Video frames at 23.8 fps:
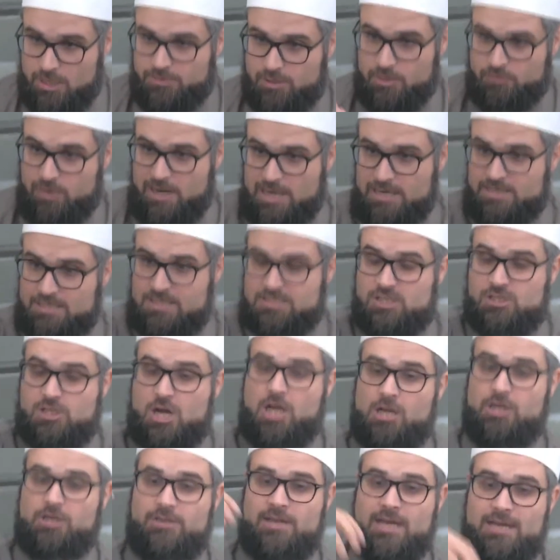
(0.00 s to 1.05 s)
the greatest
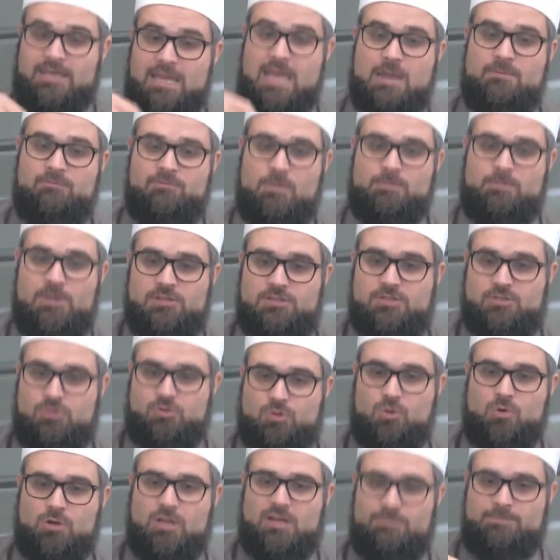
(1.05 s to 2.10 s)
scholar that came from the
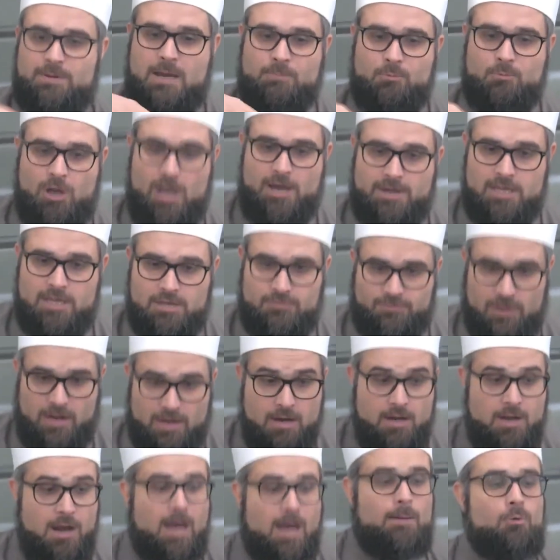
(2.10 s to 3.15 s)
school of Abu
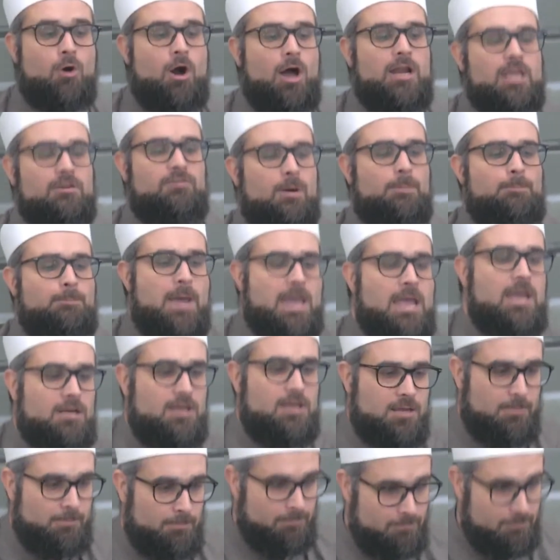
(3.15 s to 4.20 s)
Hanifa paid
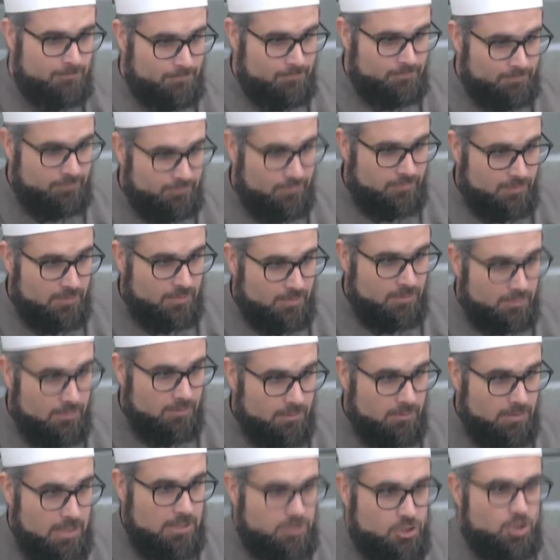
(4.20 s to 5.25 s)
him.
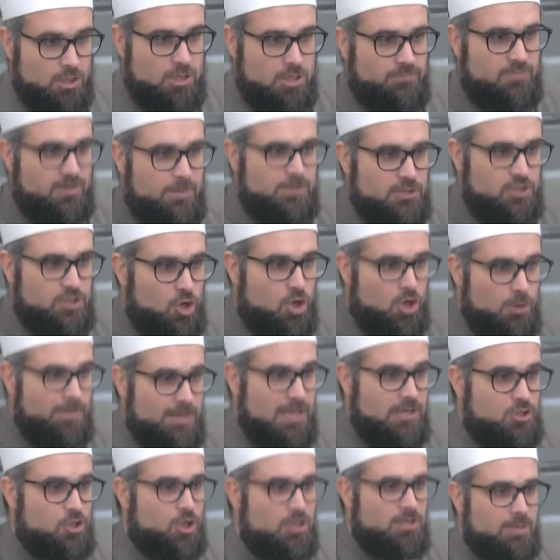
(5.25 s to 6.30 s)
He took him from his home and
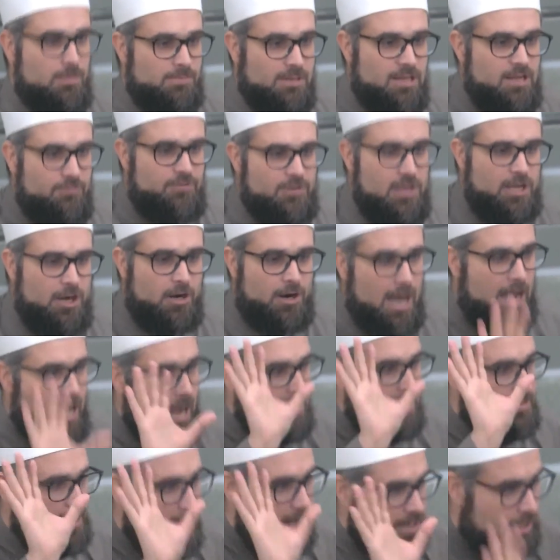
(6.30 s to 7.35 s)
he told him, live here,
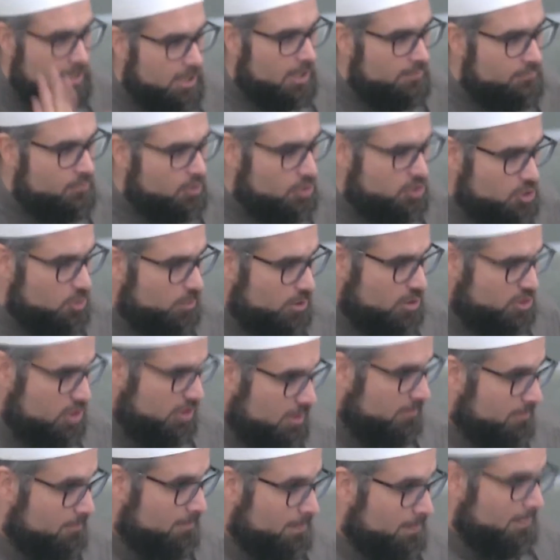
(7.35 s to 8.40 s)
I take care of your
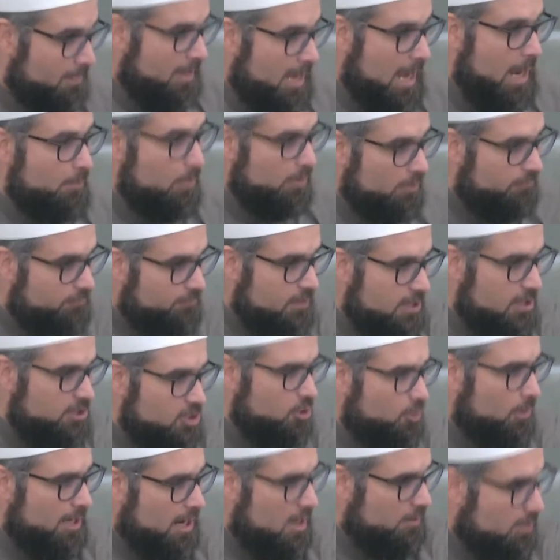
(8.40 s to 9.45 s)
tuition. I will feed
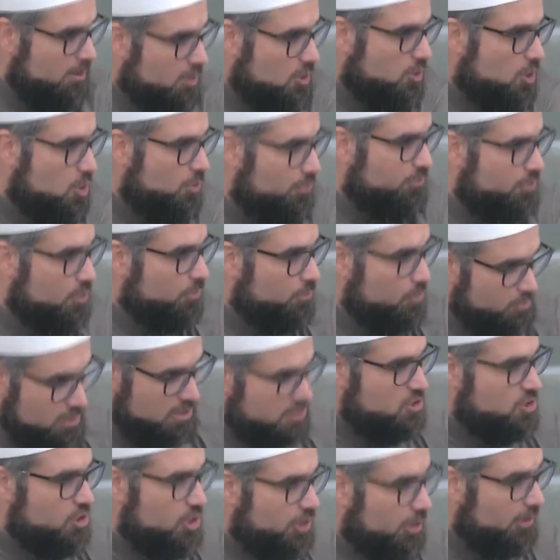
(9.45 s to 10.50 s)
you and I will clothe you. You
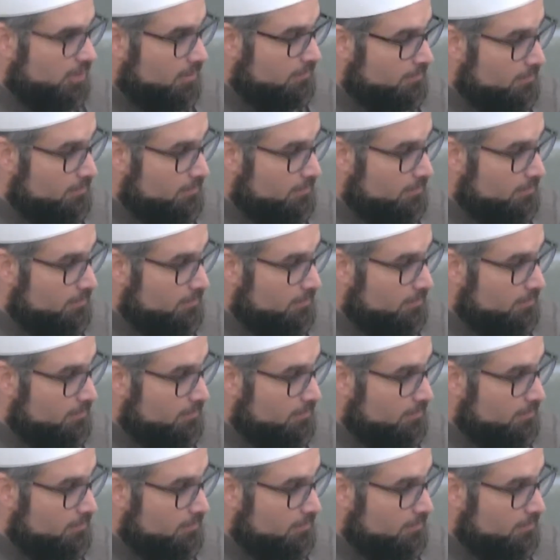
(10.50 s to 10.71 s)
just learn.